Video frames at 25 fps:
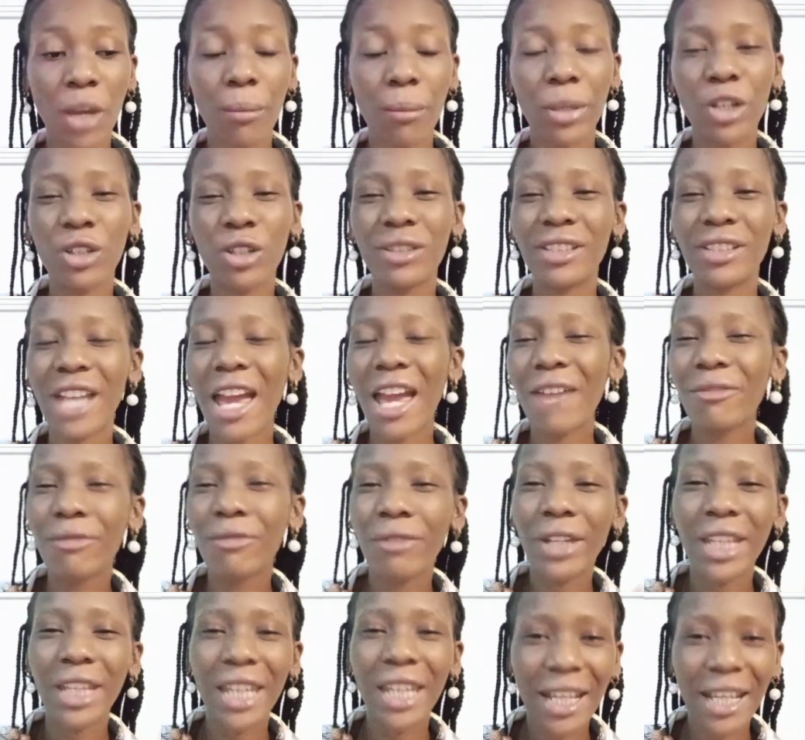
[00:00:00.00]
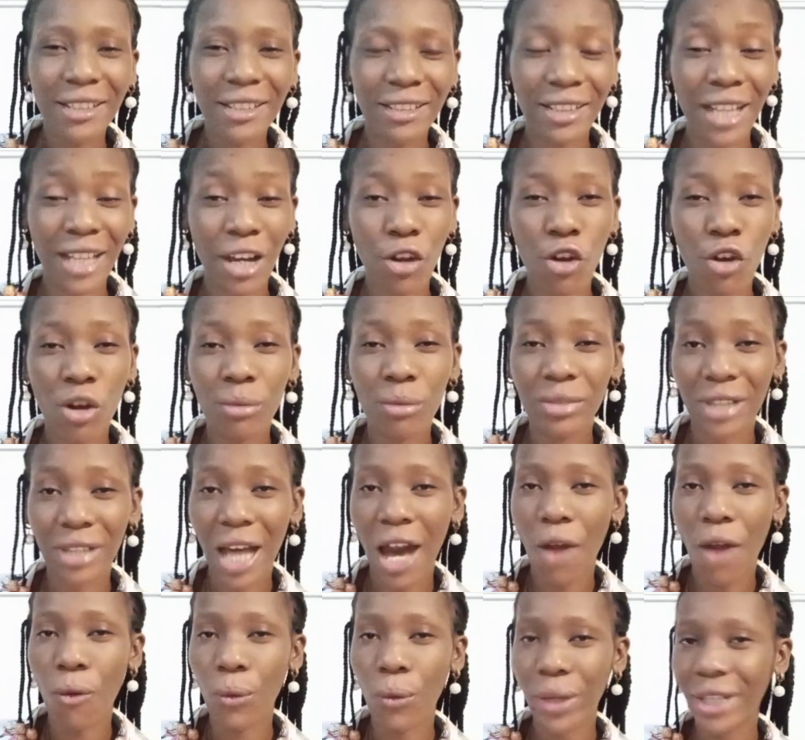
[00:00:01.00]
Because every test that comes
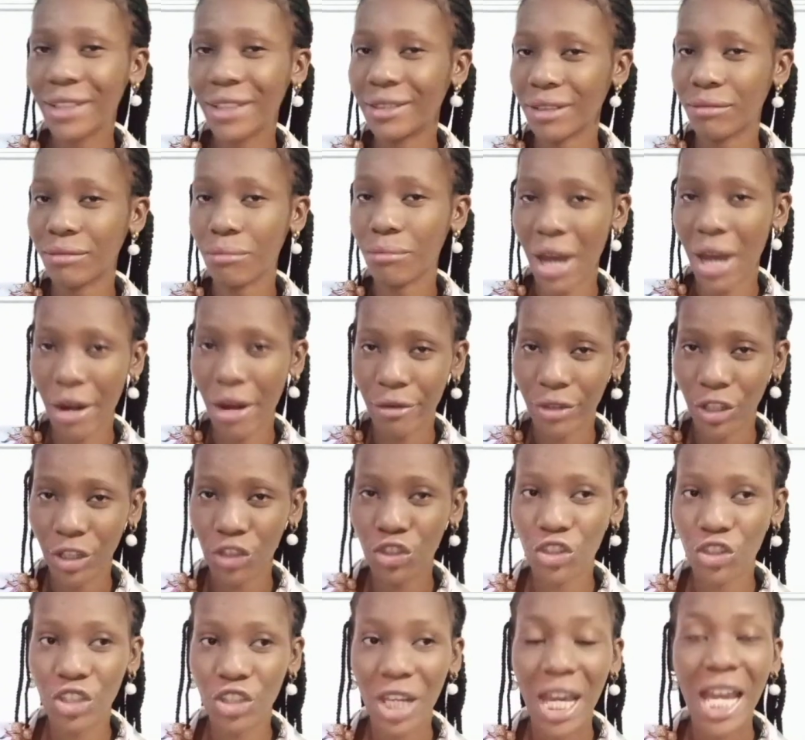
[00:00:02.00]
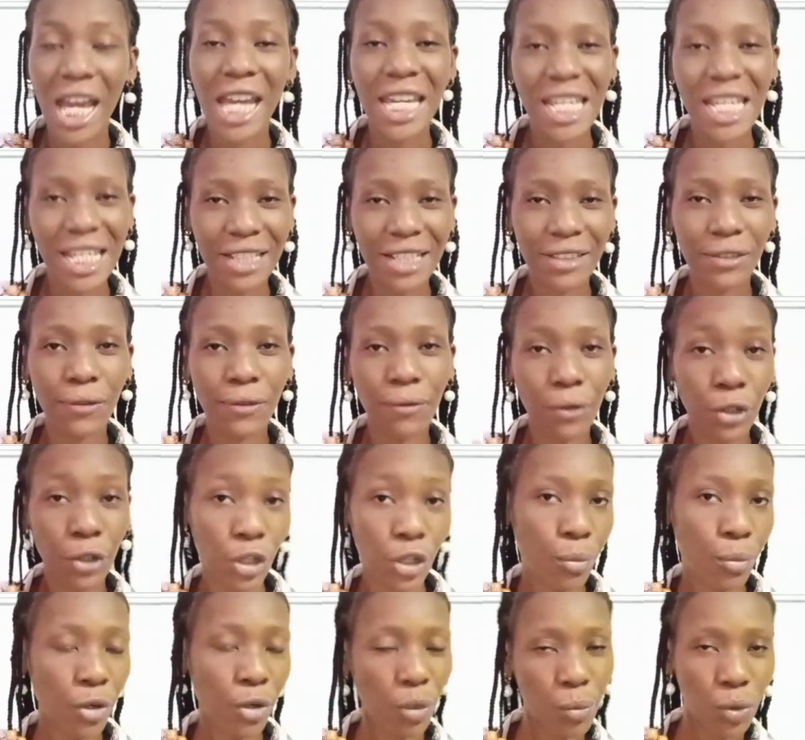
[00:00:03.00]
our ways in marriage is for
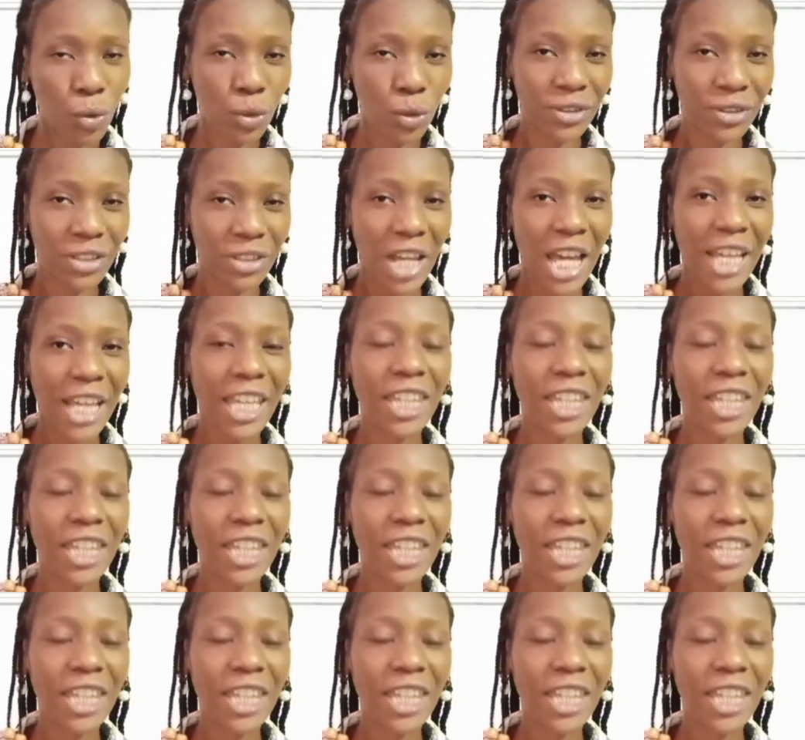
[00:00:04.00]
a purpose,